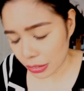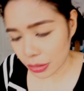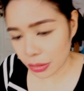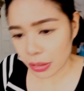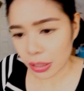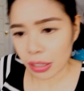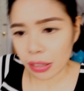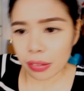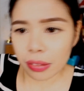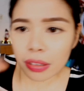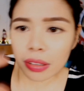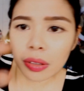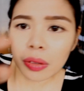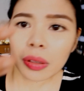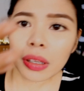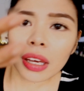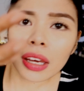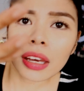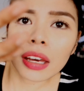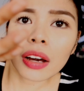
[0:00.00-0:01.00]
Okay.
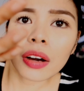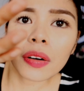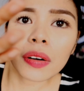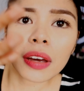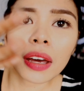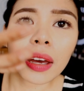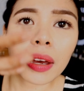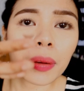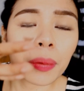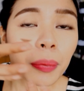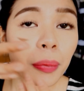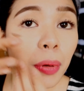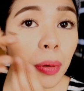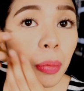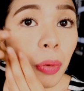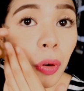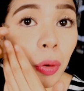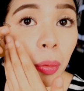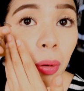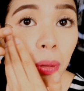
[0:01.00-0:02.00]

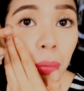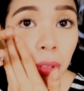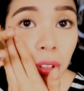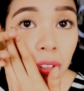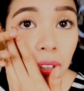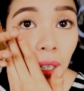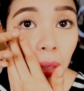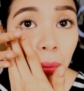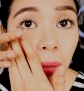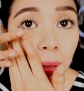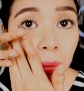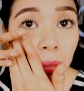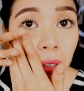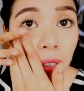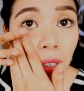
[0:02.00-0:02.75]
One more time.